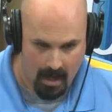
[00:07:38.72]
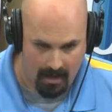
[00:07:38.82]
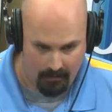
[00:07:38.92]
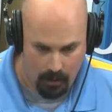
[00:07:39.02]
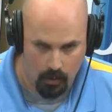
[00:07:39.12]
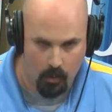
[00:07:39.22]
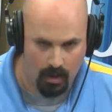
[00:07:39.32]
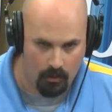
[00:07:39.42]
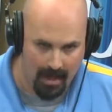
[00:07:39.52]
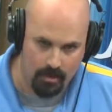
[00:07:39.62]
If you
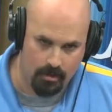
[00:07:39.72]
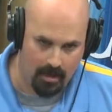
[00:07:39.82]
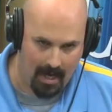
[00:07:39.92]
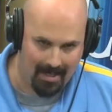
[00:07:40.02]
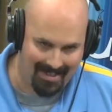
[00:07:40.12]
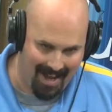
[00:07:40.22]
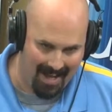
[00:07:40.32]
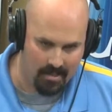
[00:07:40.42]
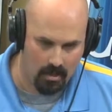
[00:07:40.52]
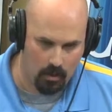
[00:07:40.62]
want to raise your hand and
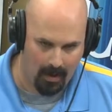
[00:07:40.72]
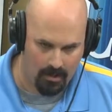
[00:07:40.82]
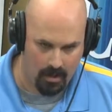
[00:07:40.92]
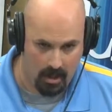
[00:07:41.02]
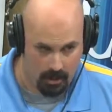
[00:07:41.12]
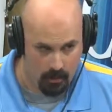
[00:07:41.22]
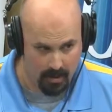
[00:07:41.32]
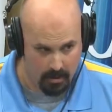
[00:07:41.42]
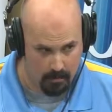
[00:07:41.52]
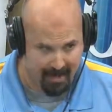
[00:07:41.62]
ask a question and you
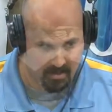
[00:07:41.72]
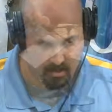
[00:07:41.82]
expect